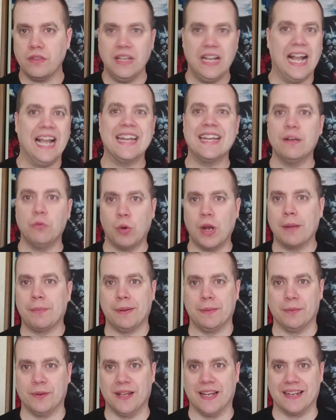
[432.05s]
I get why
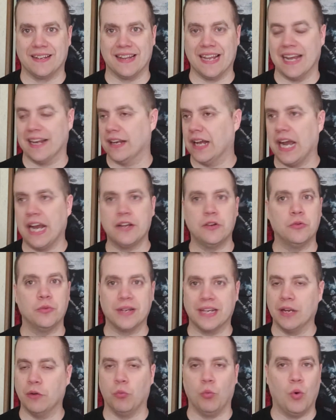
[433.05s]
people like that. I don't
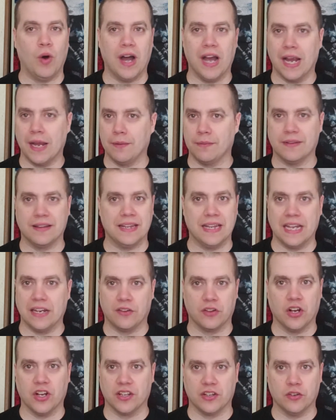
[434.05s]
get why they
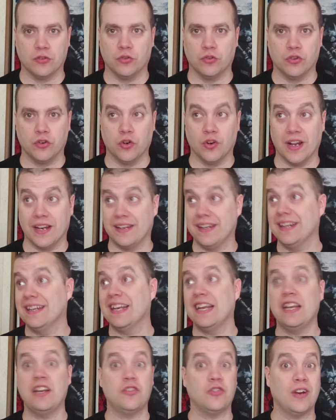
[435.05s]
thought this was a good idea, and
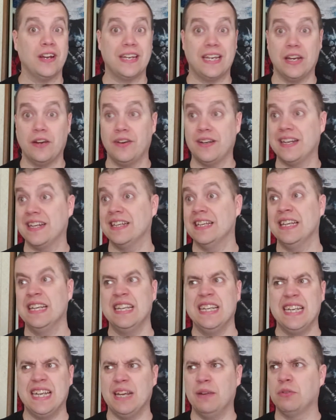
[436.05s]
then they tried carrying it.
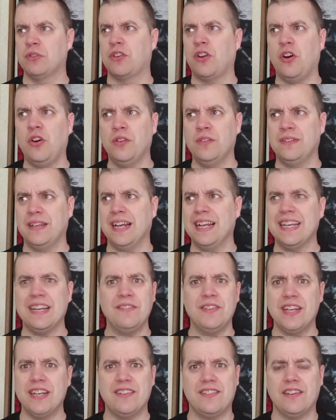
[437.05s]
It was called not
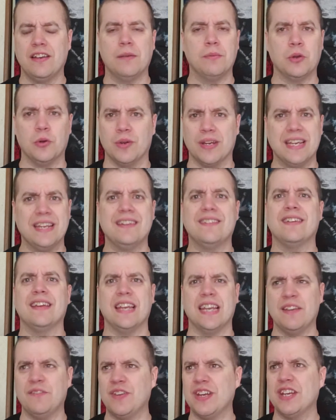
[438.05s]
even ECW,
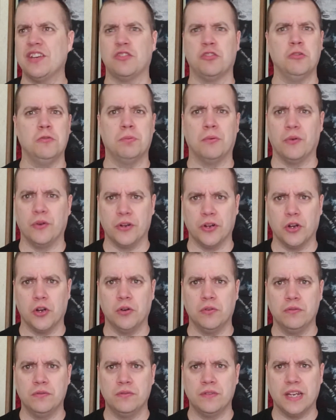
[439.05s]
EV
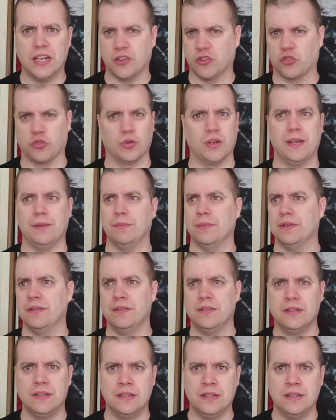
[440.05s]
2.0, Extreme